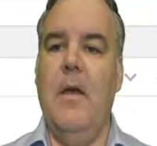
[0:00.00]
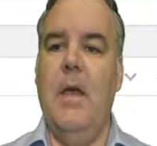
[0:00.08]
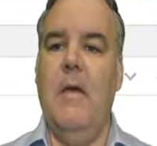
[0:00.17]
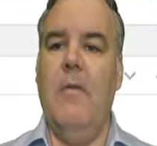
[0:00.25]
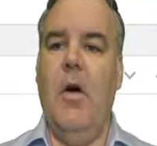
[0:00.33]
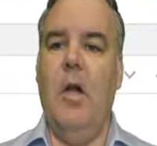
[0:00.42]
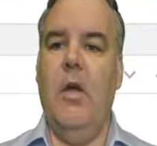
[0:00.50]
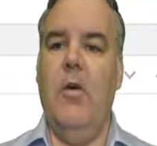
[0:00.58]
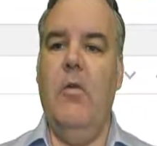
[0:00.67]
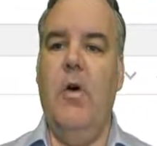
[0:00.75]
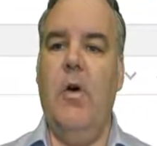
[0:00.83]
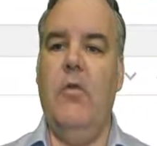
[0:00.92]
If I
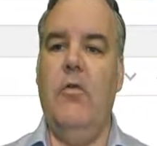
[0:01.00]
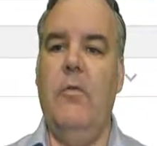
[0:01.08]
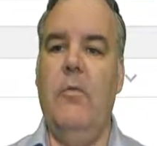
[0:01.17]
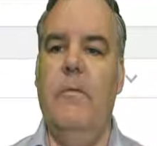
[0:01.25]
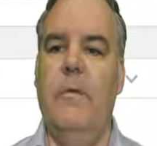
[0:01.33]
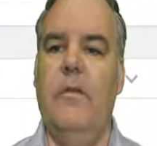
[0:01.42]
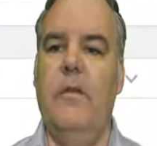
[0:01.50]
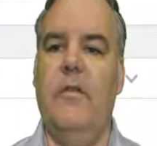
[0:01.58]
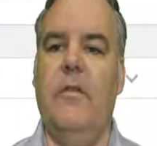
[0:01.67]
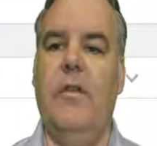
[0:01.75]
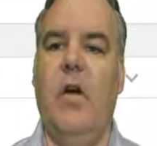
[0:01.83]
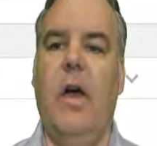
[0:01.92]
go to visit
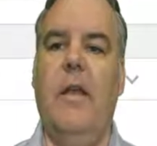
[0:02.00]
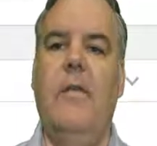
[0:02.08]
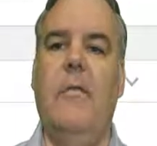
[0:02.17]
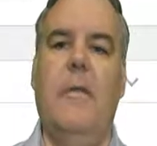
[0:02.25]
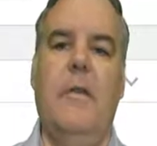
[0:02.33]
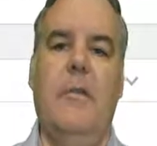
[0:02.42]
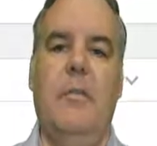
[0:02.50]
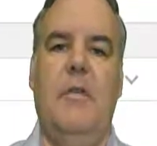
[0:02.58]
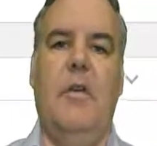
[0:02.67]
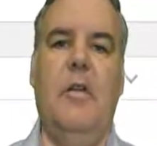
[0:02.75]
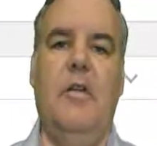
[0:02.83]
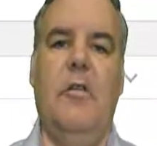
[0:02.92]
site for this
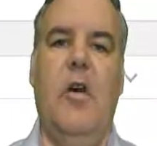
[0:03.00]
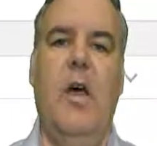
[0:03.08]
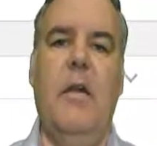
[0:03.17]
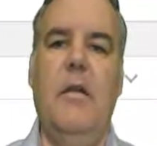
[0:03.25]
particular site,